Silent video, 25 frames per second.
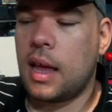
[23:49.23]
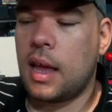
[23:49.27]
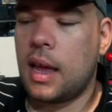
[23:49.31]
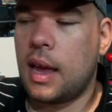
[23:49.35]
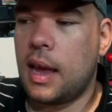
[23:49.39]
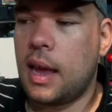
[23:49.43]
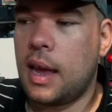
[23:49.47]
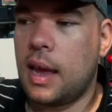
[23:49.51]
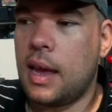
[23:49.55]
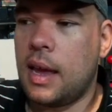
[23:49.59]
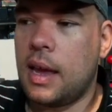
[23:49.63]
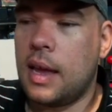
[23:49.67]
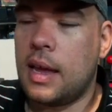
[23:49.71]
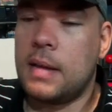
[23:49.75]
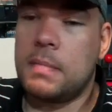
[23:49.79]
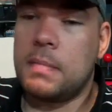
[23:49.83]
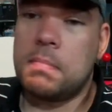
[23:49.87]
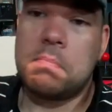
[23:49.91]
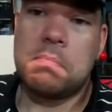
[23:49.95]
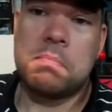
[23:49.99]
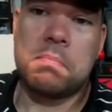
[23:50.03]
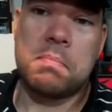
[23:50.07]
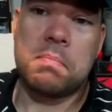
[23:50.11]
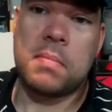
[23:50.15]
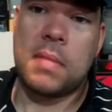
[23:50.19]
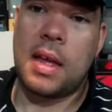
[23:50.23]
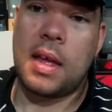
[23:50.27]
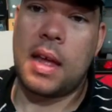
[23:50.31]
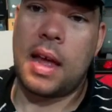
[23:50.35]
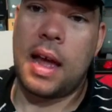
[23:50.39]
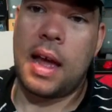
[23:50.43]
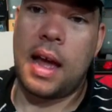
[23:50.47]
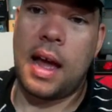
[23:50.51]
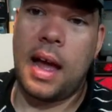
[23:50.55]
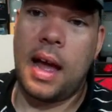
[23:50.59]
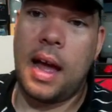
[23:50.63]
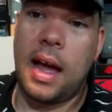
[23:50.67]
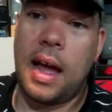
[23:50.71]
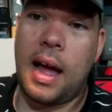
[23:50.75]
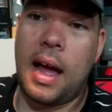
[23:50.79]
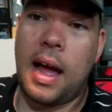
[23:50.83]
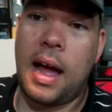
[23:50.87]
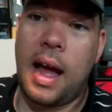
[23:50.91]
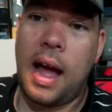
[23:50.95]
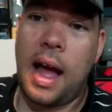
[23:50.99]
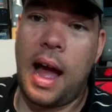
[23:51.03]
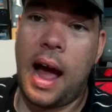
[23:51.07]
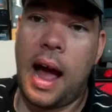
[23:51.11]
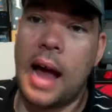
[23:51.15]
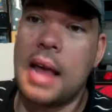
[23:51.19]
and
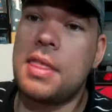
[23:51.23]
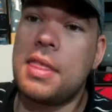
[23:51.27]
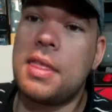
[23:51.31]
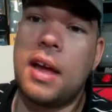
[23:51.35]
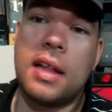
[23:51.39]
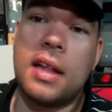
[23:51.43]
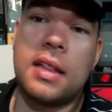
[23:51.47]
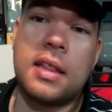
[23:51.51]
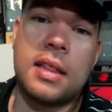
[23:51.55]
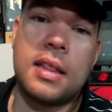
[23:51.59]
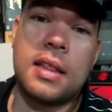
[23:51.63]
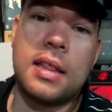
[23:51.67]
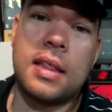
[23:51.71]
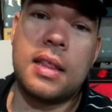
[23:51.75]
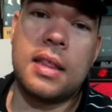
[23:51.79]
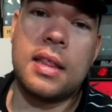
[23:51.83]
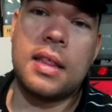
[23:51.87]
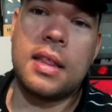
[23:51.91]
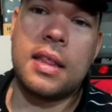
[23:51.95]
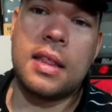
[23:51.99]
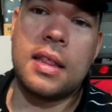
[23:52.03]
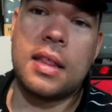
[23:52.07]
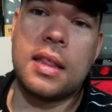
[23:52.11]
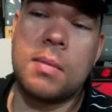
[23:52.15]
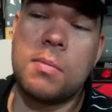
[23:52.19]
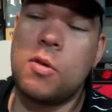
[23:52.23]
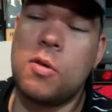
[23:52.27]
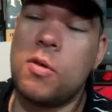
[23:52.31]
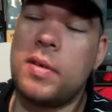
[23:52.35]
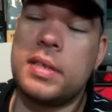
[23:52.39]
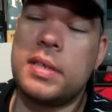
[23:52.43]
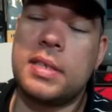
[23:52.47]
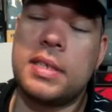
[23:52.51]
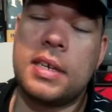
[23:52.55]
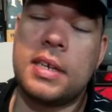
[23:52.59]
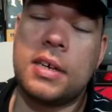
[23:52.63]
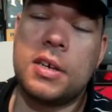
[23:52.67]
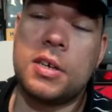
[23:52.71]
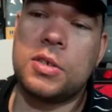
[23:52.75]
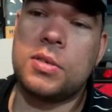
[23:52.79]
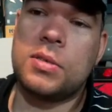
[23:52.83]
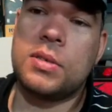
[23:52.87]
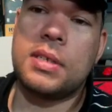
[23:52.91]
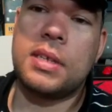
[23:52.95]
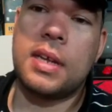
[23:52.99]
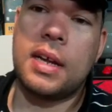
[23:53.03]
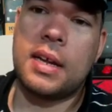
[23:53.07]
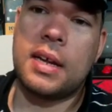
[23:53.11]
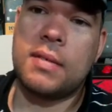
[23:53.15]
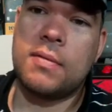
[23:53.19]
I thought the movie series was
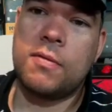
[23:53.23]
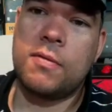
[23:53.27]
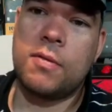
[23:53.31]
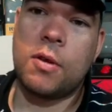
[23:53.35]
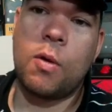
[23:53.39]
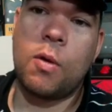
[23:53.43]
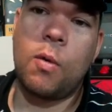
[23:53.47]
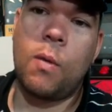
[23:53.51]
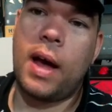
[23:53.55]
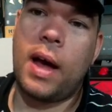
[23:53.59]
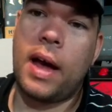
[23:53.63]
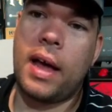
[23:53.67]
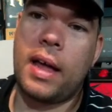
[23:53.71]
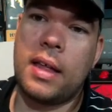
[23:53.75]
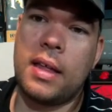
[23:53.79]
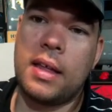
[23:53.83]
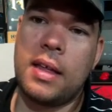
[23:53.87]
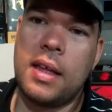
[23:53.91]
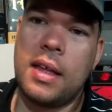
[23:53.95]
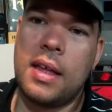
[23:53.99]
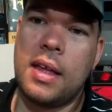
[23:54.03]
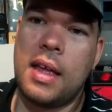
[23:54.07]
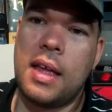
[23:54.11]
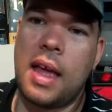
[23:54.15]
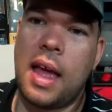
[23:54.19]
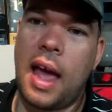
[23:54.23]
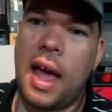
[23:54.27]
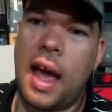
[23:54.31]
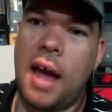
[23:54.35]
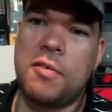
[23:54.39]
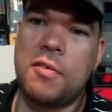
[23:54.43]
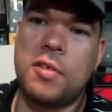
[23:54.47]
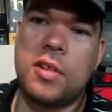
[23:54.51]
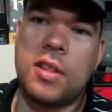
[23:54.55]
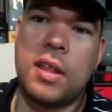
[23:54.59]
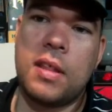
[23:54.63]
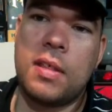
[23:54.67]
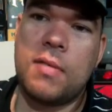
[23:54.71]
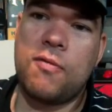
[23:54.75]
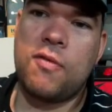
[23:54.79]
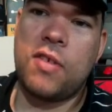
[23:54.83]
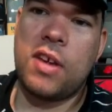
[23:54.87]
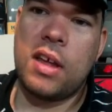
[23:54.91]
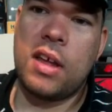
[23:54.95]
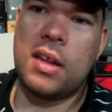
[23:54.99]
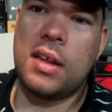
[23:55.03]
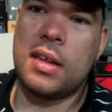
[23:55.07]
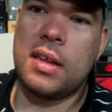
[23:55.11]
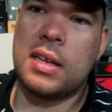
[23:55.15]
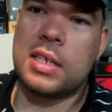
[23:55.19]
done for a while. After the
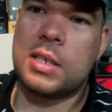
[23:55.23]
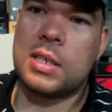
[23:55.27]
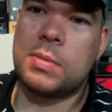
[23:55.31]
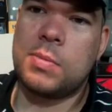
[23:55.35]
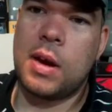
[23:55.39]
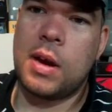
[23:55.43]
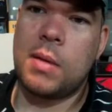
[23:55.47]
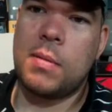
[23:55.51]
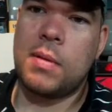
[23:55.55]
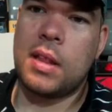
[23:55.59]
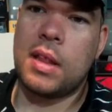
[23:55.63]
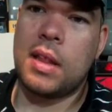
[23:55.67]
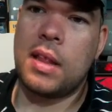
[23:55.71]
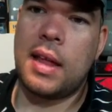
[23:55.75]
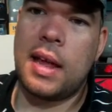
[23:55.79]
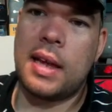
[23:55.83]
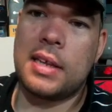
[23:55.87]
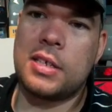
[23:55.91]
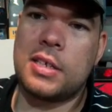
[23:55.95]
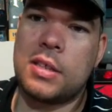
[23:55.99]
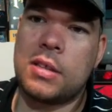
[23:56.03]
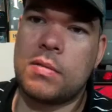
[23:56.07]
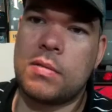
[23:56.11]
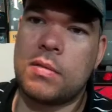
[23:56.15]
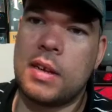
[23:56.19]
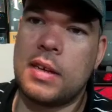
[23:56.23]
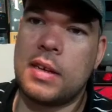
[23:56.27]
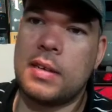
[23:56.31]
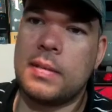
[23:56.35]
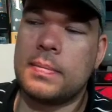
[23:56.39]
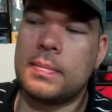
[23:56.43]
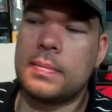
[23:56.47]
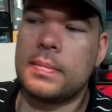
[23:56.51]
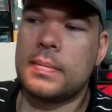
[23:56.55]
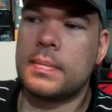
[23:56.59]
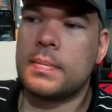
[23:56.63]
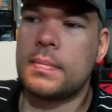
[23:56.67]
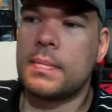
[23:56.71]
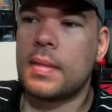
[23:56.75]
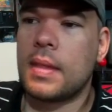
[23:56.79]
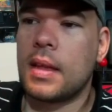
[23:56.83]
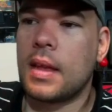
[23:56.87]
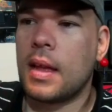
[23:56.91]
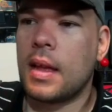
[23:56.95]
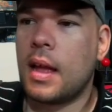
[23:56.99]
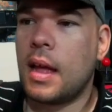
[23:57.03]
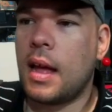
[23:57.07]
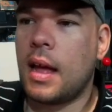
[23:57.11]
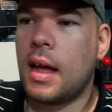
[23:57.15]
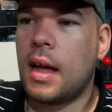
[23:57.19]
failed experiment of the last three,
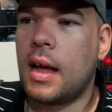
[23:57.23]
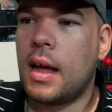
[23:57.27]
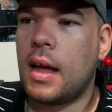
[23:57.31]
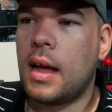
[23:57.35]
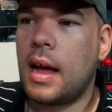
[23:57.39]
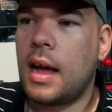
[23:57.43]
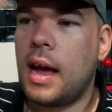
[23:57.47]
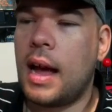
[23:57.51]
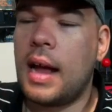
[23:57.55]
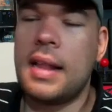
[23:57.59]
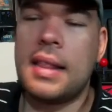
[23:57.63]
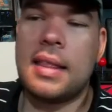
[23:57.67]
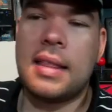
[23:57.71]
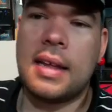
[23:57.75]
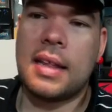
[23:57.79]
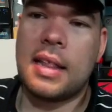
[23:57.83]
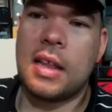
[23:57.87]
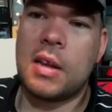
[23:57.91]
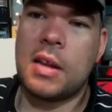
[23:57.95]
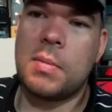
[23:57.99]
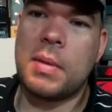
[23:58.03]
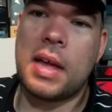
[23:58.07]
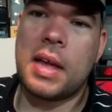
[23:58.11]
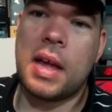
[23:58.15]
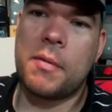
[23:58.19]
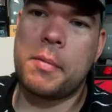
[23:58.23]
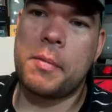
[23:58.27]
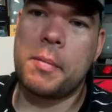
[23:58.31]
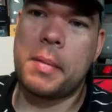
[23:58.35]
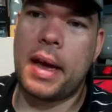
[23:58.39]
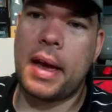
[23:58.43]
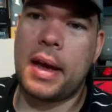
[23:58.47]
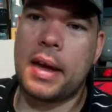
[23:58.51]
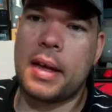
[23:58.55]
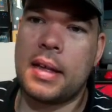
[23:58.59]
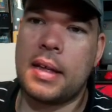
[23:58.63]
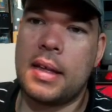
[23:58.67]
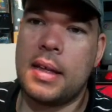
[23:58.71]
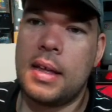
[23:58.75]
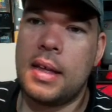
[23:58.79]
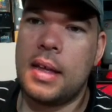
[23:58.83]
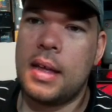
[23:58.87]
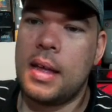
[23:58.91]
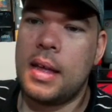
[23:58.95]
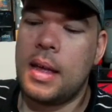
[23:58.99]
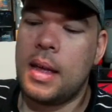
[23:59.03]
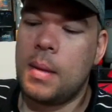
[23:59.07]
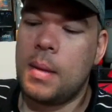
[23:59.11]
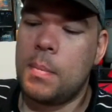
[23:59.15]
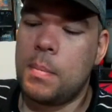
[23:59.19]
uh, I didn't think they'd be coming back.
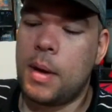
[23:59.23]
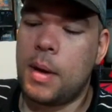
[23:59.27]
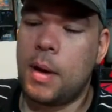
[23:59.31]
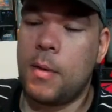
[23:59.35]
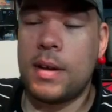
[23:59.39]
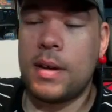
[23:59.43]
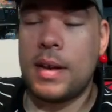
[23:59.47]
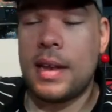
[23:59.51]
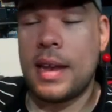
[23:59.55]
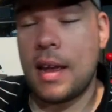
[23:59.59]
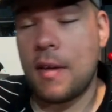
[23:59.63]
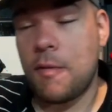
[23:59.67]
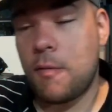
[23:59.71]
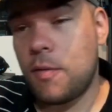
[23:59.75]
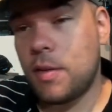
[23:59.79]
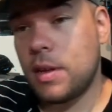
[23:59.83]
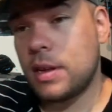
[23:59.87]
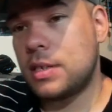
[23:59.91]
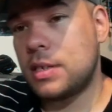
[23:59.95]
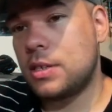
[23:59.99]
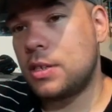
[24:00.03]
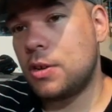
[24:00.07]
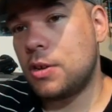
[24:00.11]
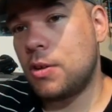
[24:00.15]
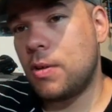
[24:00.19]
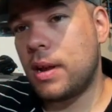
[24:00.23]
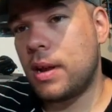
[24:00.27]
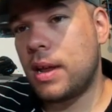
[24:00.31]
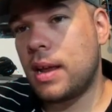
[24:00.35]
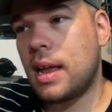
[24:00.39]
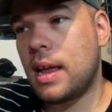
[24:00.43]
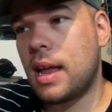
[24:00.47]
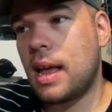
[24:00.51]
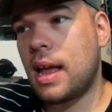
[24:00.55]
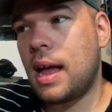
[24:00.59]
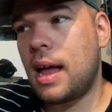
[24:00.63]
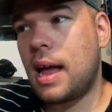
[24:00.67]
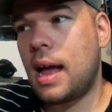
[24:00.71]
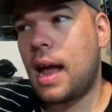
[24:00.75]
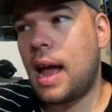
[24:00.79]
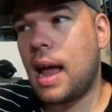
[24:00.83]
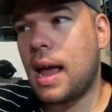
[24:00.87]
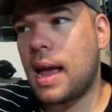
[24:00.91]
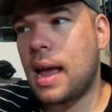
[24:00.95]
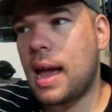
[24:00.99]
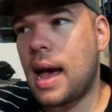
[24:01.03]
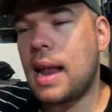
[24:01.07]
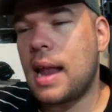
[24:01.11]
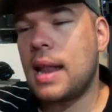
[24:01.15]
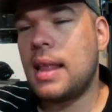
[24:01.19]
But with Netflix doing it, I
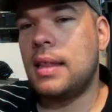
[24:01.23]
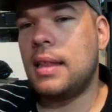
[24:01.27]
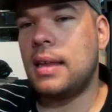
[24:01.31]
kind of